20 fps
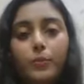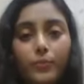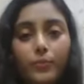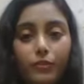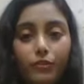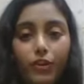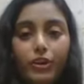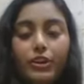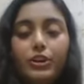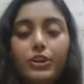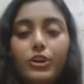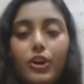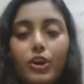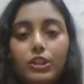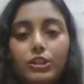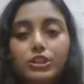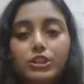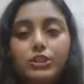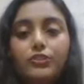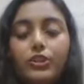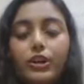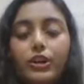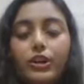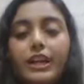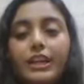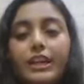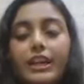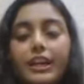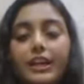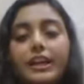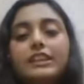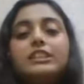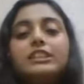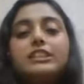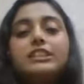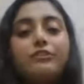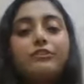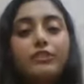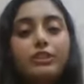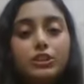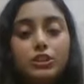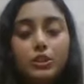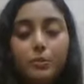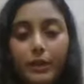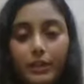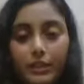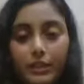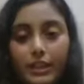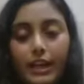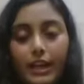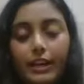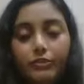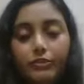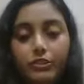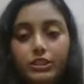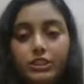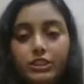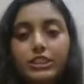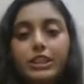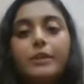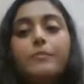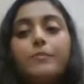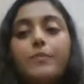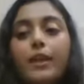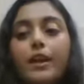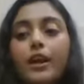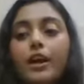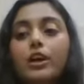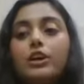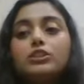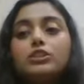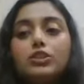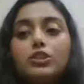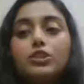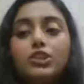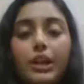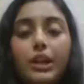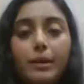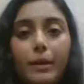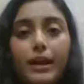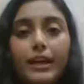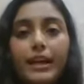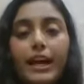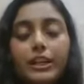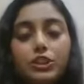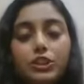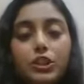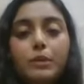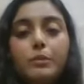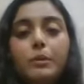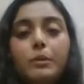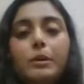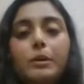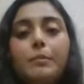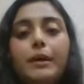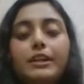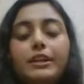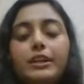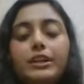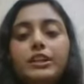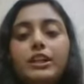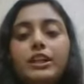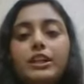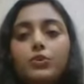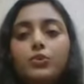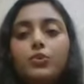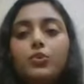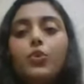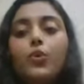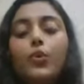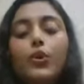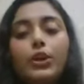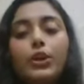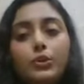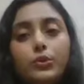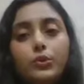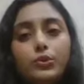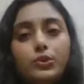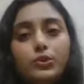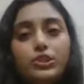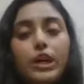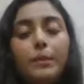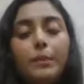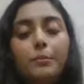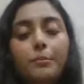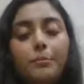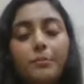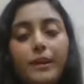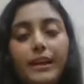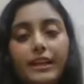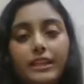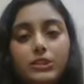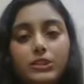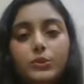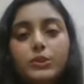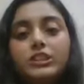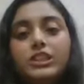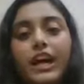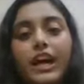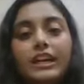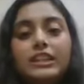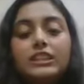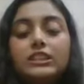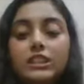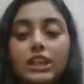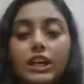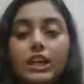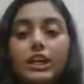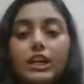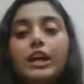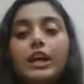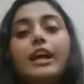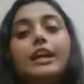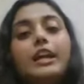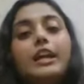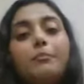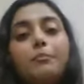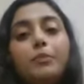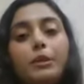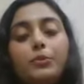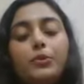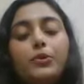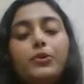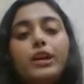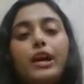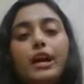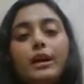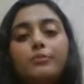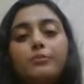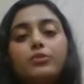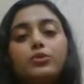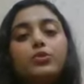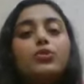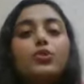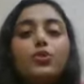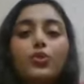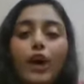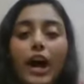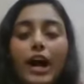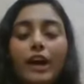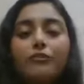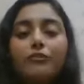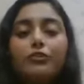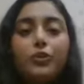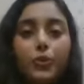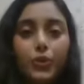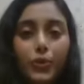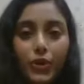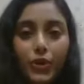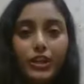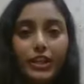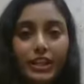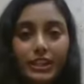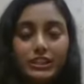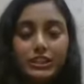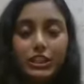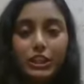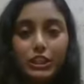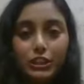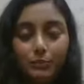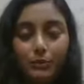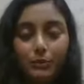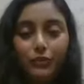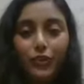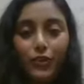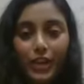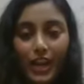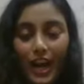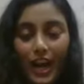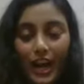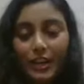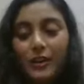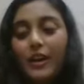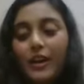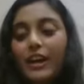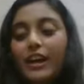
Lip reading: for radiology, if you're getting it at Stephens or Batra, I would say, so they might actually be better than, going to some place which has an MD program. So you have to do your research beforehand.